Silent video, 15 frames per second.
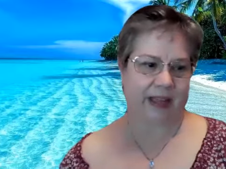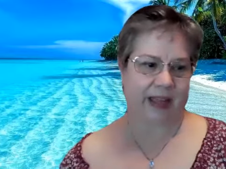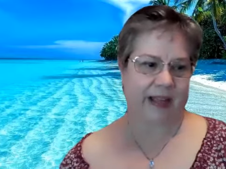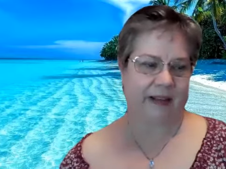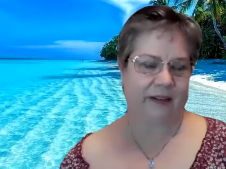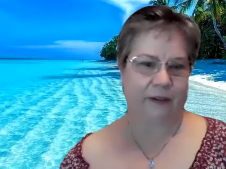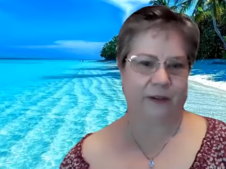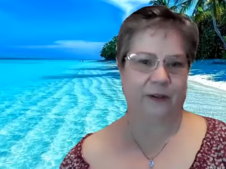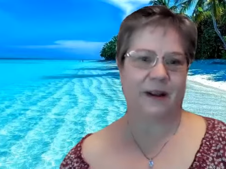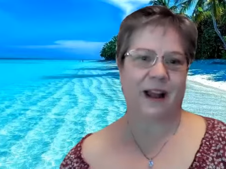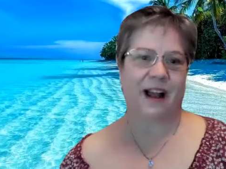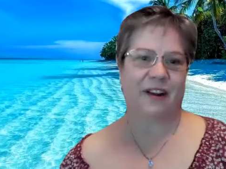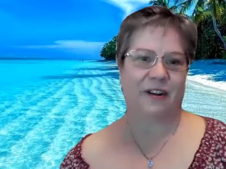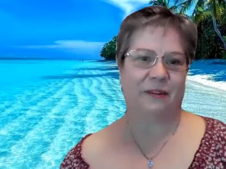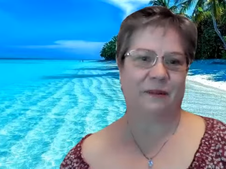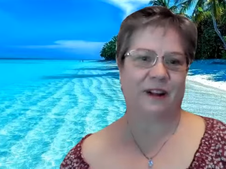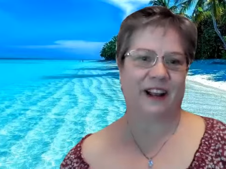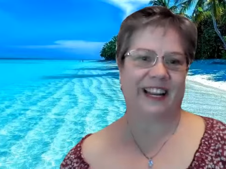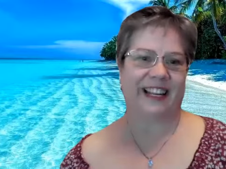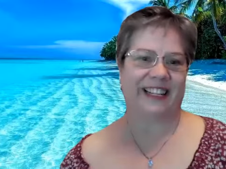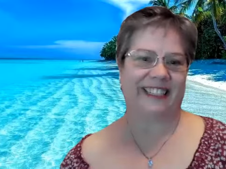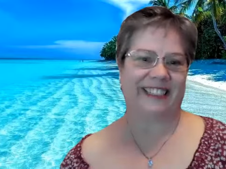and learn how to
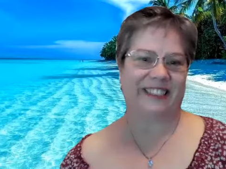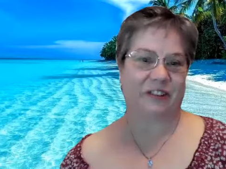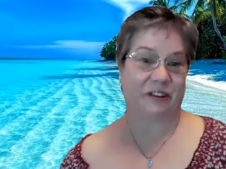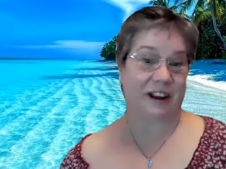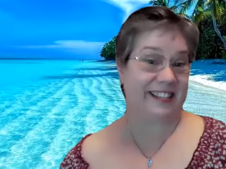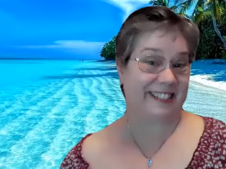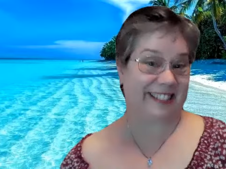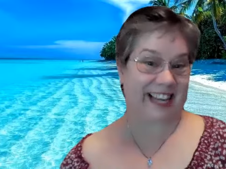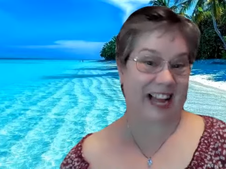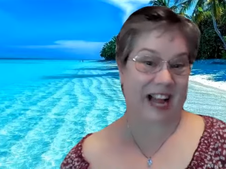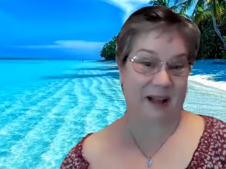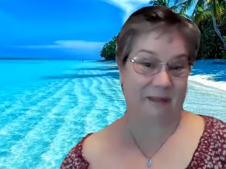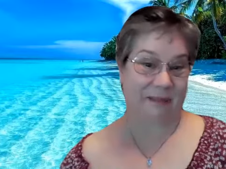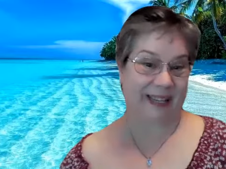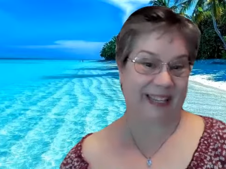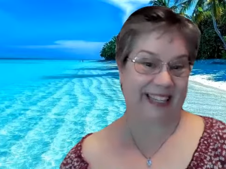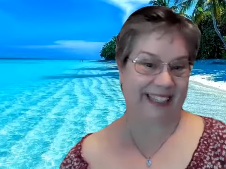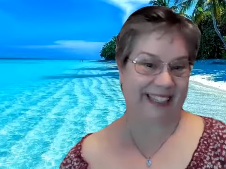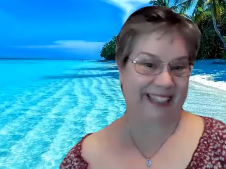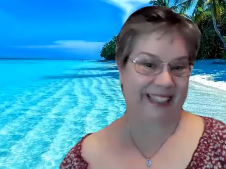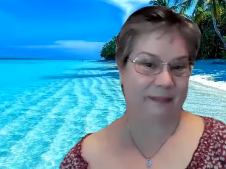write crazy copy